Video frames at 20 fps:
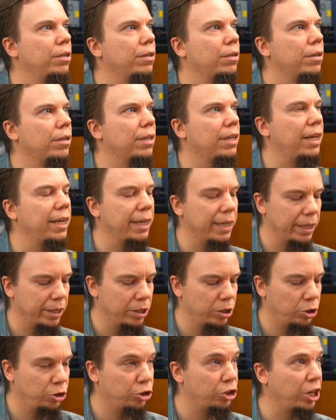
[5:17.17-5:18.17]
like
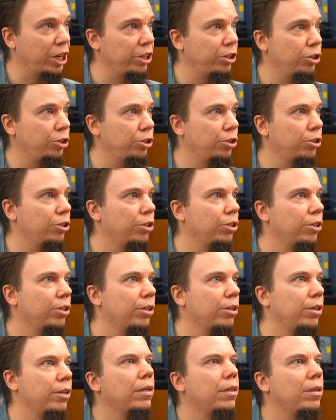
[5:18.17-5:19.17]
in Czech.
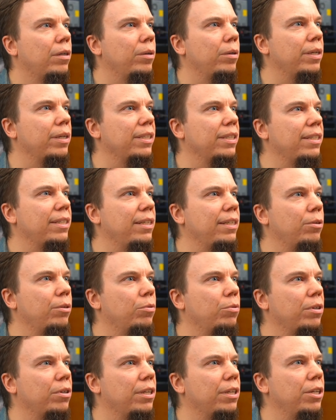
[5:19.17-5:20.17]
You can see
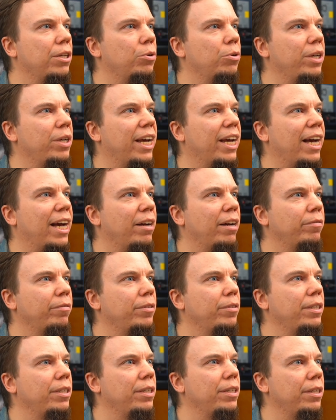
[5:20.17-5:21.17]
here we
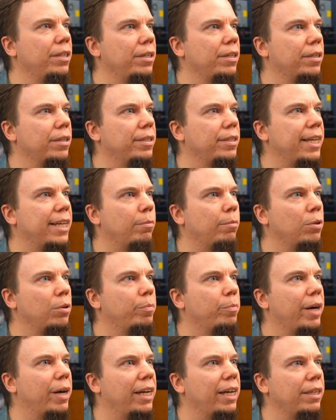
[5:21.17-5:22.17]
have the double
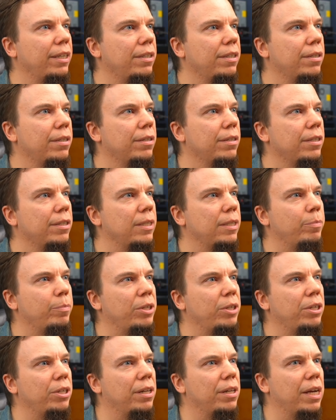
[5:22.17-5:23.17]
byte
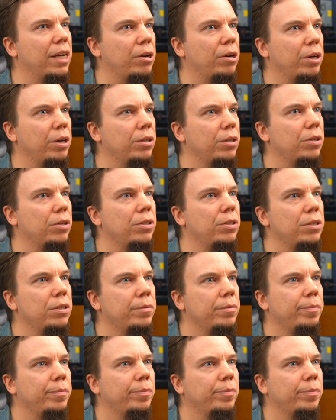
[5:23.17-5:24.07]
special characters.